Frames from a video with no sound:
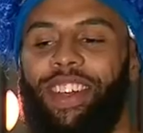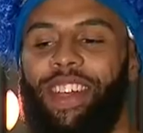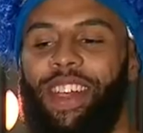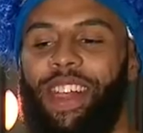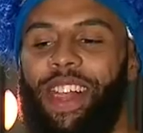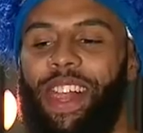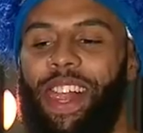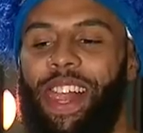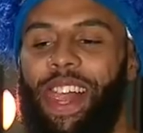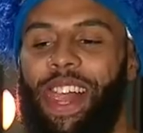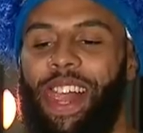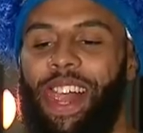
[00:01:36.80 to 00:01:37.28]

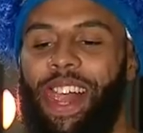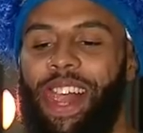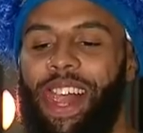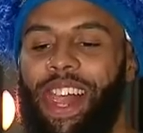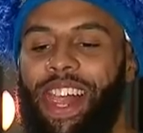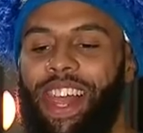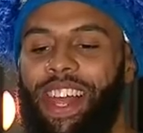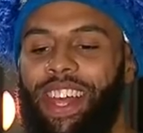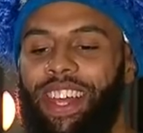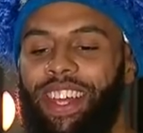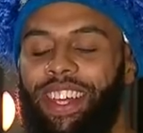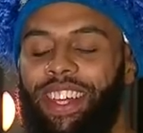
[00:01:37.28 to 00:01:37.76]

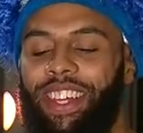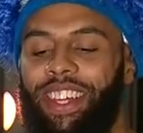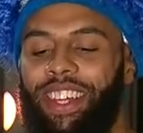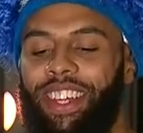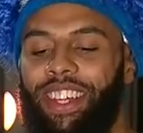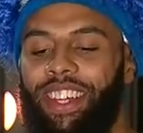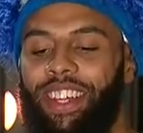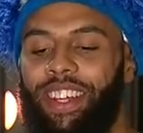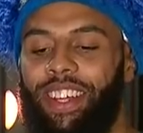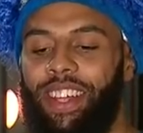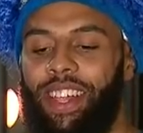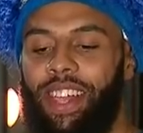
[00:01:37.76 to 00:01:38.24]

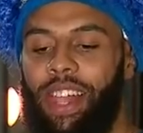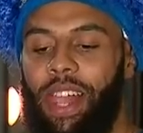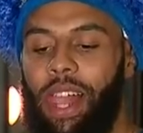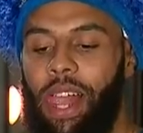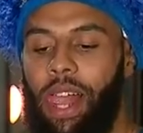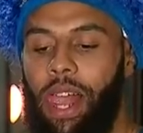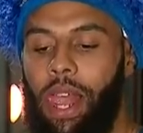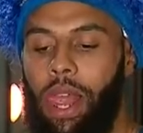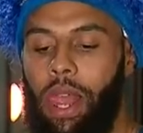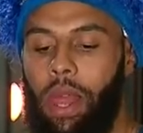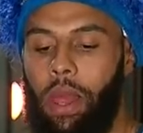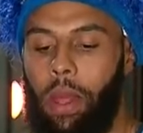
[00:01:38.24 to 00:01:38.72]

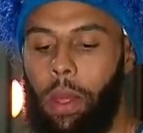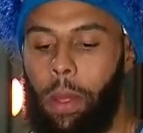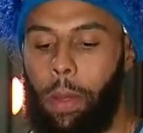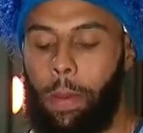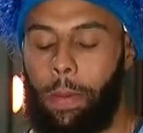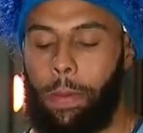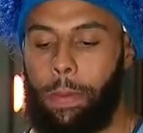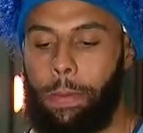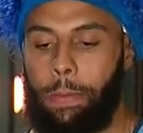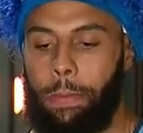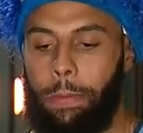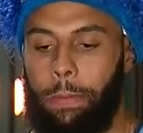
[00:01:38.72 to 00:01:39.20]

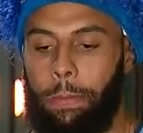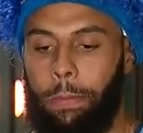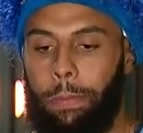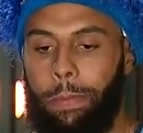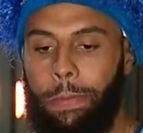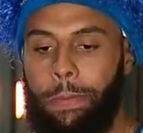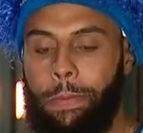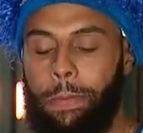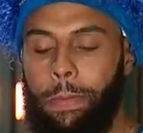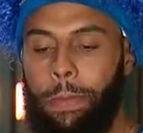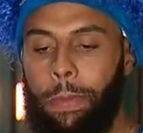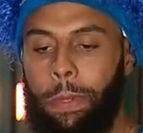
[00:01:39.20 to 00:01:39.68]

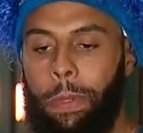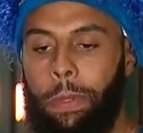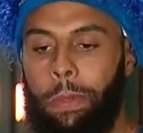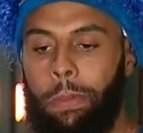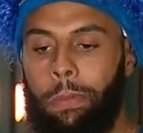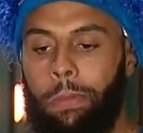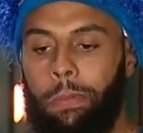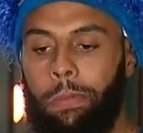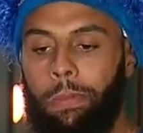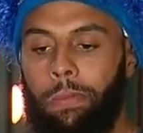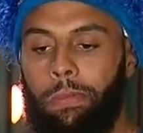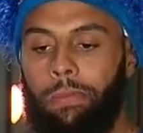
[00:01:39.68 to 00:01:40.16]

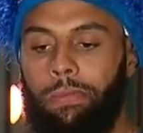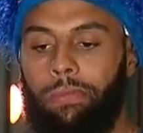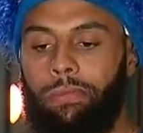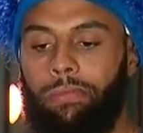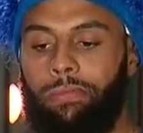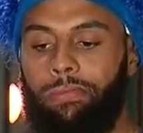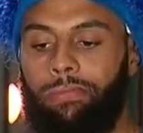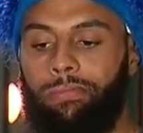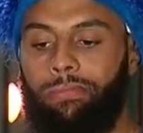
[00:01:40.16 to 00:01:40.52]
(silent)